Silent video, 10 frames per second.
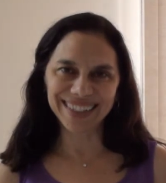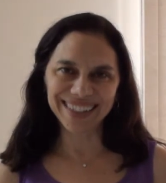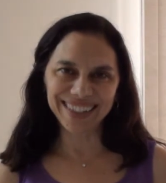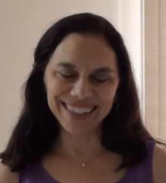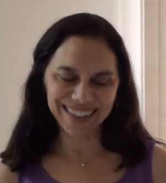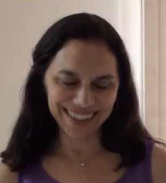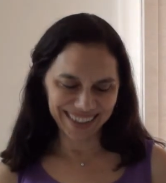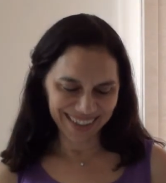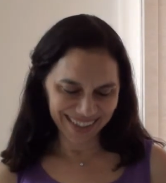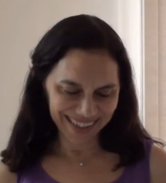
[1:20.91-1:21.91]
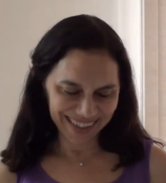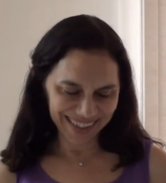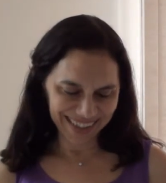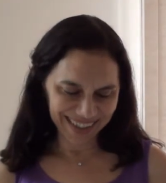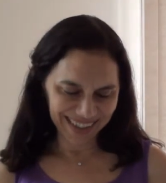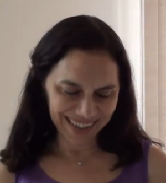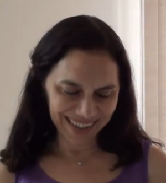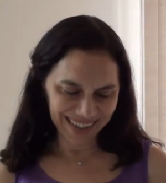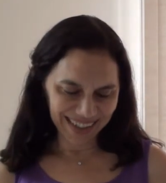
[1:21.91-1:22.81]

Nothing is said.